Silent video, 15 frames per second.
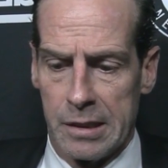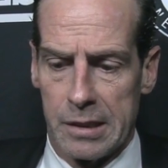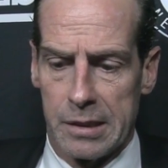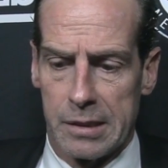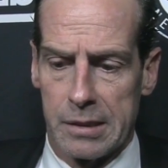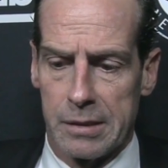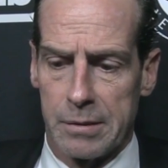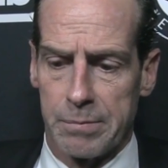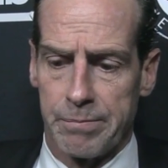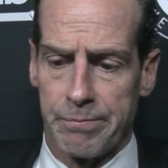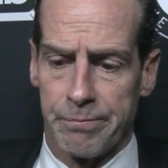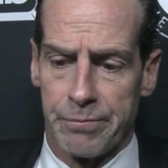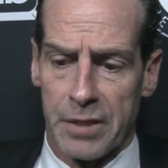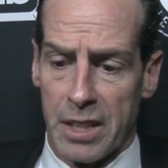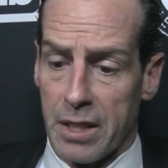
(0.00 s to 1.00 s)
Um,
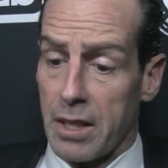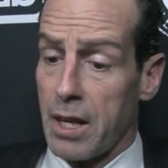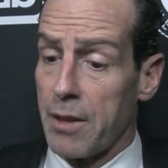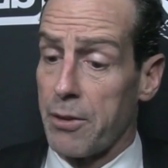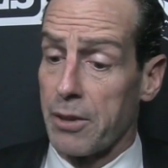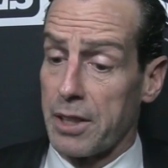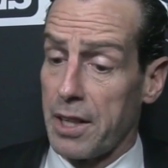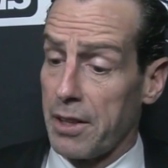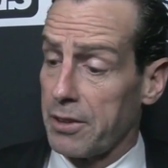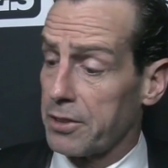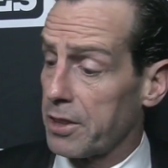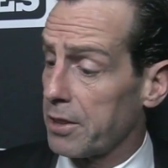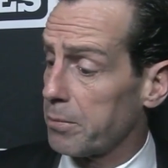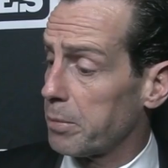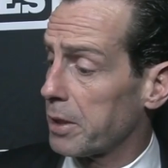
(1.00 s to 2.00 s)
I thought Caris
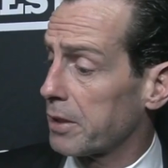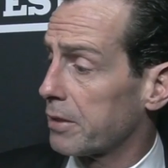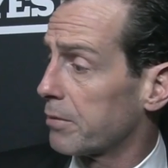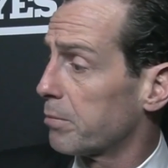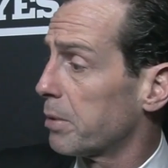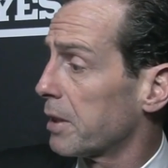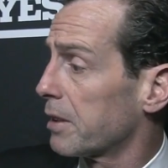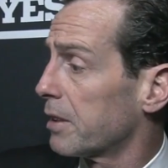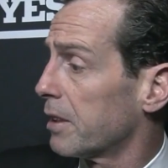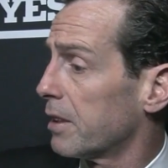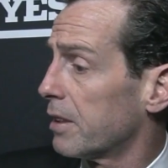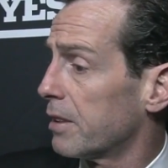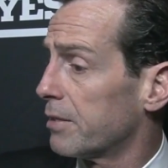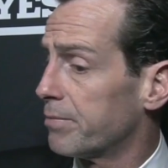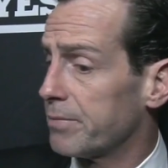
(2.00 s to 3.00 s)
had a big big
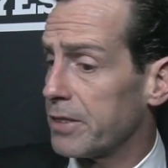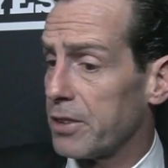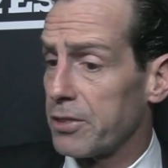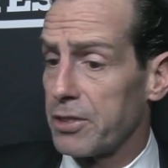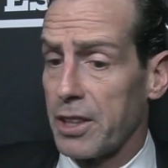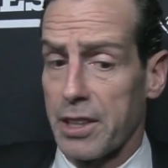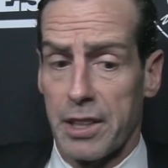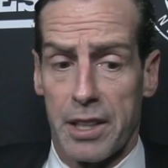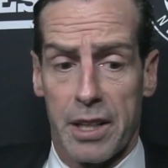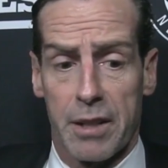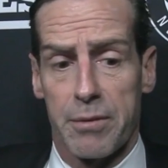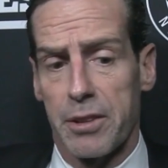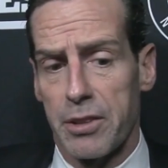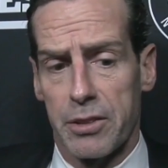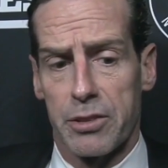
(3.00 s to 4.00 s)
uh, you know second half.
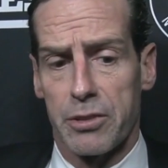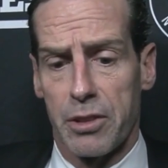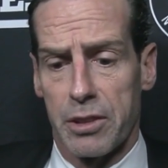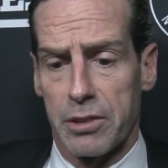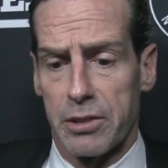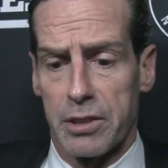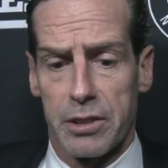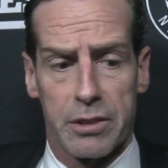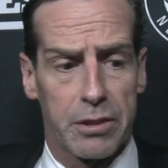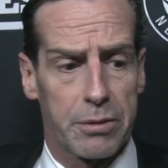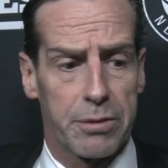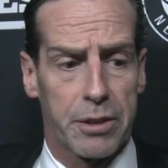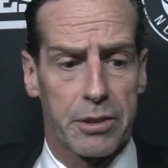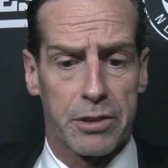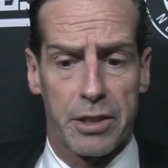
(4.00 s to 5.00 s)
I thought he struggled a little in the
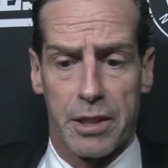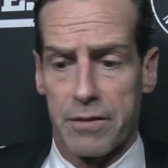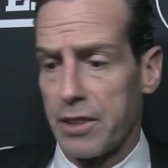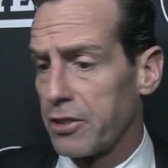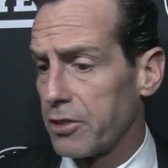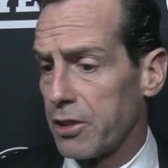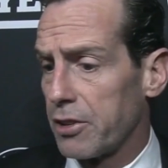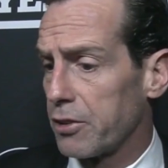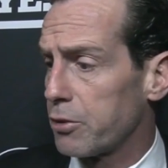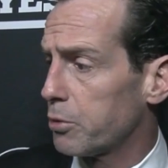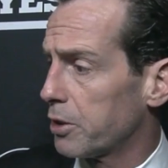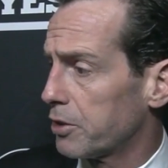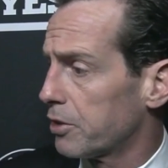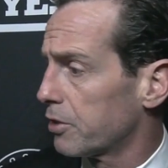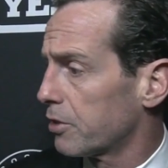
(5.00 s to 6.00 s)
first half. They started
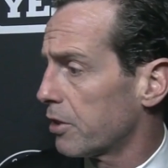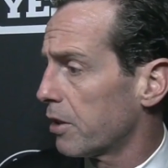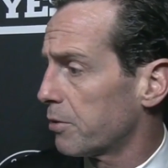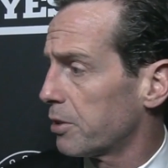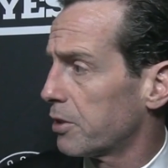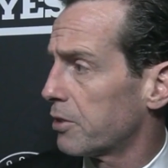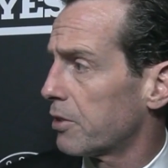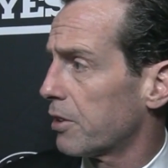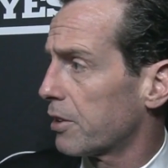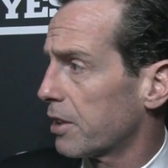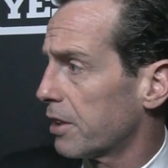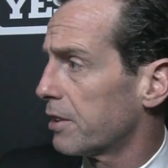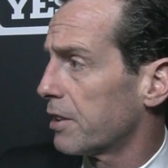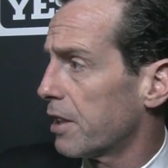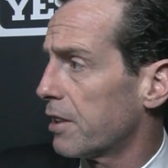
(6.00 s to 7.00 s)
switching stuff. He started
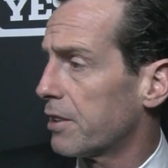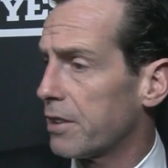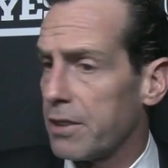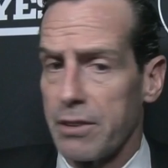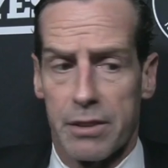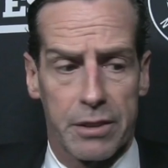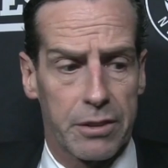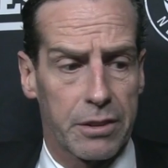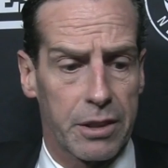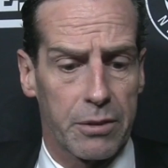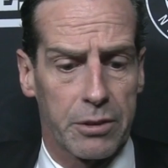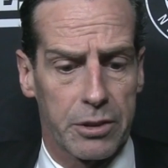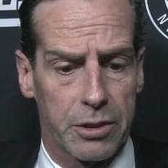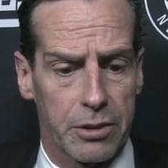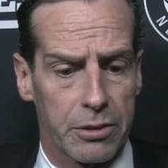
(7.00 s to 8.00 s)
getting downhill. I thought that
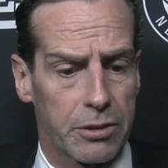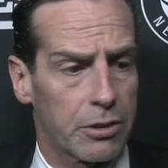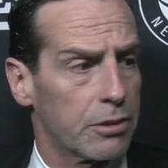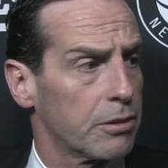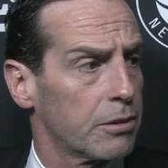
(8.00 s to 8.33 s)
was huge.